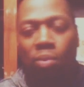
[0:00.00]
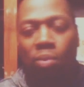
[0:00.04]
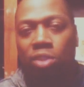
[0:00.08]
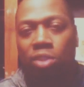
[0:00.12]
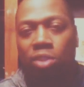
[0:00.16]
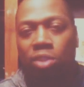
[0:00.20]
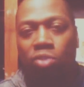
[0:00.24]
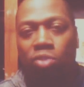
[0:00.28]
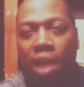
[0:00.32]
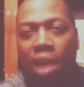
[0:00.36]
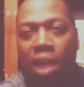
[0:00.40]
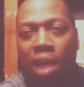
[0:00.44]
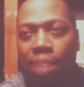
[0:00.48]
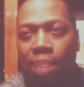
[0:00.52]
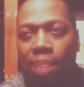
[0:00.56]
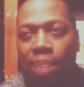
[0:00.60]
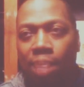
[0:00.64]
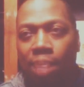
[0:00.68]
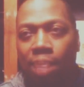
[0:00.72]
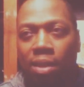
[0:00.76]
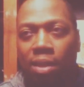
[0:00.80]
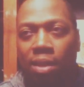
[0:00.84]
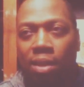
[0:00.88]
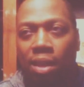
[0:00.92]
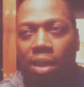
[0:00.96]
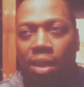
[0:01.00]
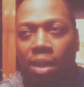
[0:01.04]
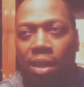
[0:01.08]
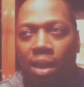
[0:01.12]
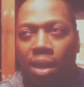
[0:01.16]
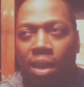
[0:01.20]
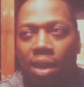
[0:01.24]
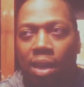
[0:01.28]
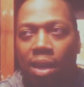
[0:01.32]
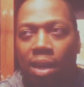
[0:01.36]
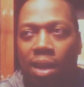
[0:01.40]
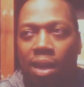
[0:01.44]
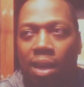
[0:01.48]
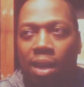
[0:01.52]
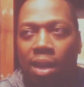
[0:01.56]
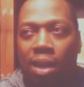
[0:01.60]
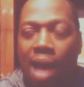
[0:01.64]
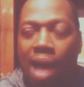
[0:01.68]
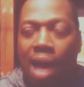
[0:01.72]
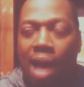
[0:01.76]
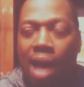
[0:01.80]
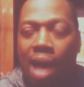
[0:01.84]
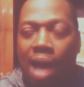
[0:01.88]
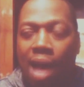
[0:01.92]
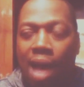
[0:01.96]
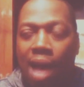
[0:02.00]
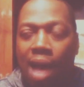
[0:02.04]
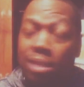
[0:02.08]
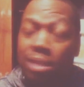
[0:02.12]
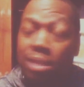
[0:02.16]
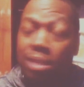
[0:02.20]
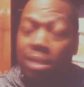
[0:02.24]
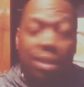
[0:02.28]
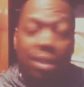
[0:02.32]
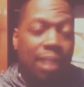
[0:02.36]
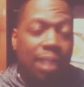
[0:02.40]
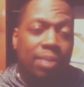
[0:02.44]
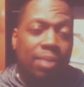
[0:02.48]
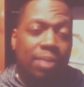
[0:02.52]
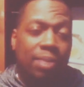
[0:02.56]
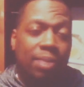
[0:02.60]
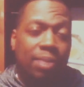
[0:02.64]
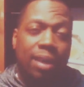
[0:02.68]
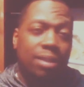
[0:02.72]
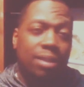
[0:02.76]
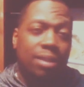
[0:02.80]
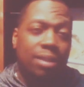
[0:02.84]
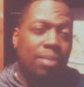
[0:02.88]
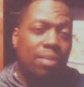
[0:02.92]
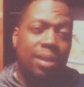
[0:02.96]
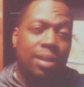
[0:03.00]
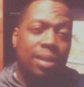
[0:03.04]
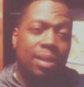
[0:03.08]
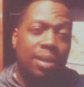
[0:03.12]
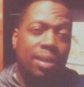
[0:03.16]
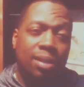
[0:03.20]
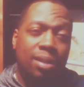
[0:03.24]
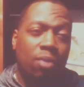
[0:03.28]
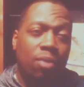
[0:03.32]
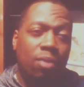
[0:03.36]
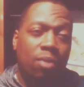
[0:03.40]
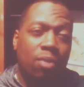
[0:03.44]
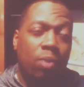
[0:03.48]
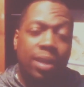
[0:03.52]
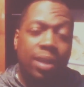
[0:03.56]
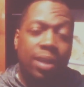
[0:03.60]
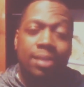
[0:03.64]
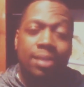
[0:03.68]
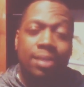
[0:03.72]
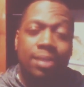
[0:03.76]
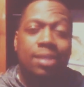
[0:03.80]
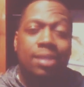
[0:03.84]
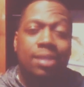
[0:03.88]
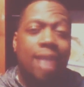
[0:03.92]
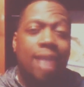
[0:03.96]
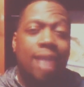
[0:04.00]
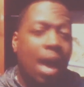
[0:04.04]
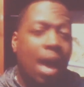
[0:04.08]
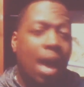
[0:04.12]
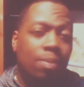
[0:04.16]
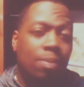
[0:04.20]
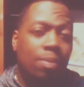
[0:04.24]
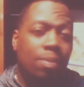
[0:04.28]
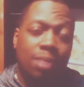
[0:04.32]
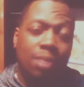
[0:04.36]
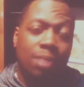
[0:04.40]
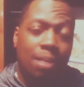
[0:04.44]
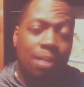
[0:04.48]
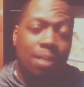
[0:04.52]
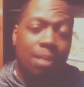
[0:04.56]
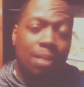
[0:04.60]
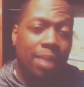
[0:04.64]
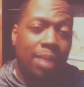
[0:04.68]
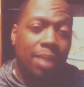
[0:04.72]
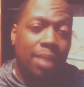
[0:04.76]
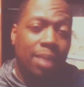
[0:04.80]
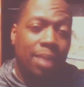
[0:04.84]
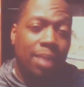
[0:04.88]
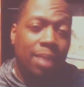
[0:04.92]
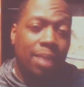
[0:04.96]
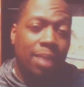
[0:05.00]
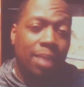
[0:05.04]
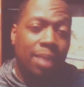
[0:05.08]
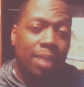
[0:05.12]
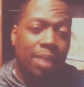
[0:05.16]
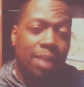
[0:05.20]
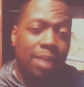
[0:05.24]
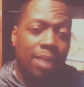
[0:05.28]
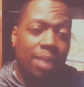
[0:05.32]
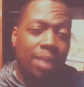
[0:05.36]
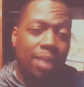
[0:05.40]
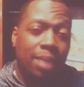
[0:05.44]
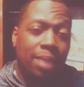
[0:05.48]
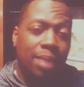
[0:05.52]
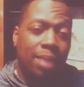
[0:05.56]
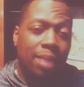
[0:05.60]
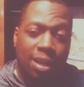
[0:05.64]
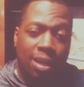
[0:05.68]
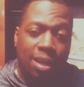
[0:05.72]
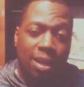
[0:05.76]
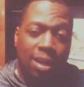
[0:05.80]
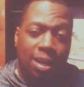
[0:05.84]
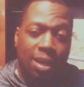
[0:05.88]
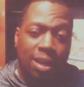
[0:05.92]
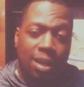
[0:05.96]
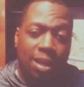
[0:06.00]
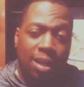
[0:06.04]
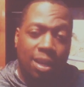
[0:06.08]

when it dropped, I just kept thinking to myself, when is this album coming out? Oh my goodness, yeah.